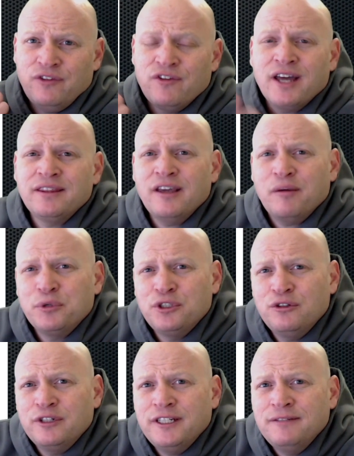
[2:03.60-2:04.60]
if you've got the
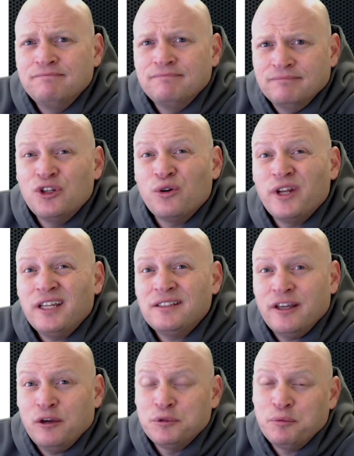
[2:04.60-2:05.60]
opportunity,
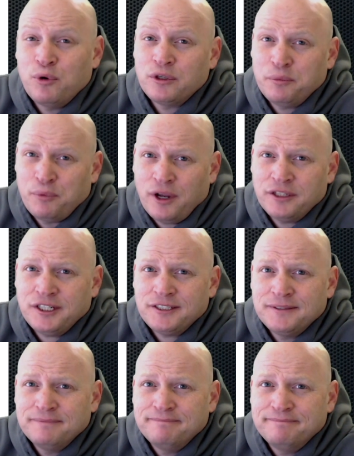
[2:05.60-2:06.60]
donate to help support the project.
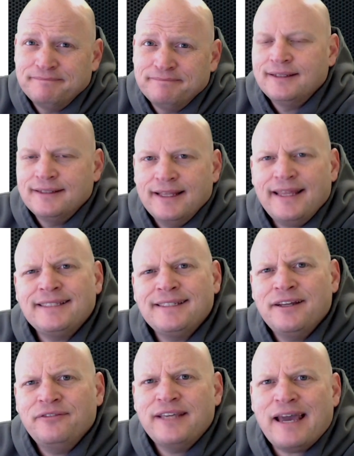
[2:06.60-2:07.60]
Now
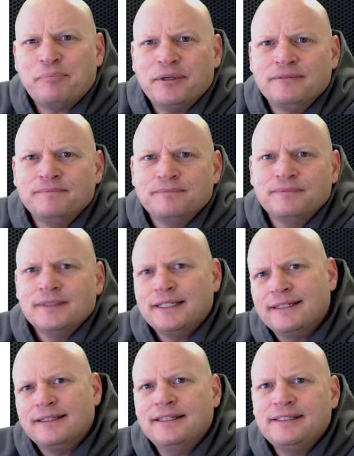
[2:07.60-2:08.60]
that's enough yapping.
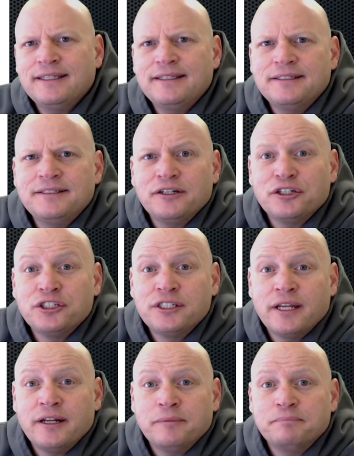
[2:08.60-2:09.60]
Let's get this sucker
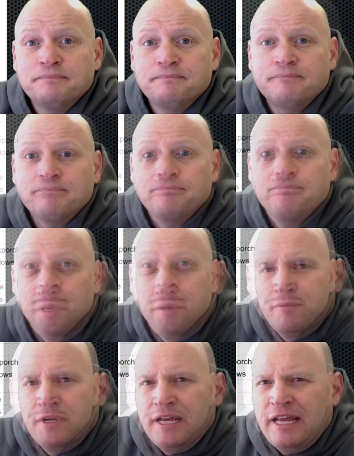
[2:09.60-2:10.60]
set up.
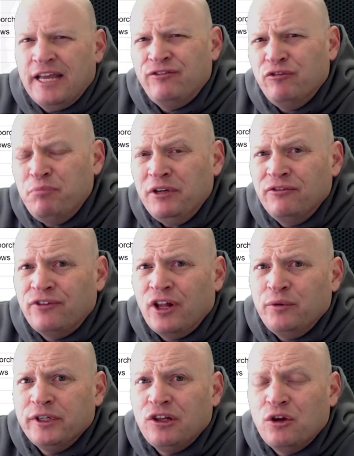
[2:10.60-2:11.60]
If you've been
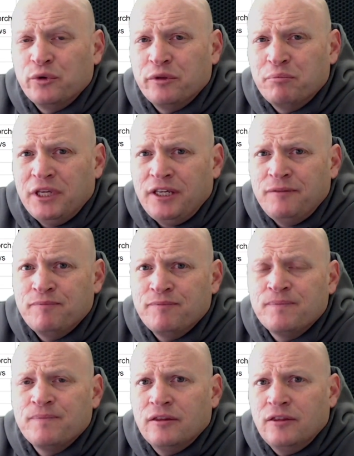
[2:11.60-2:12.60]
following along with me,
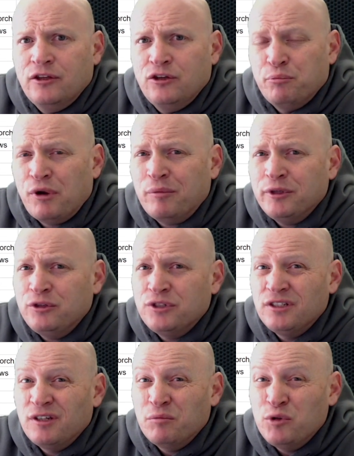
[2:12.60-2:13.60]
then you're probably
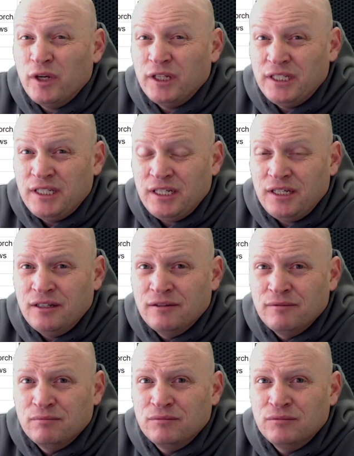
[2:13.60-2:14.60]
using
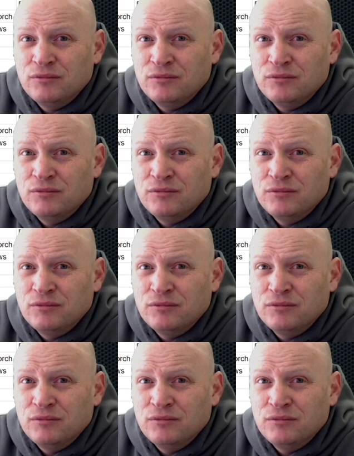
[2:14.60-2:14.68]
WLED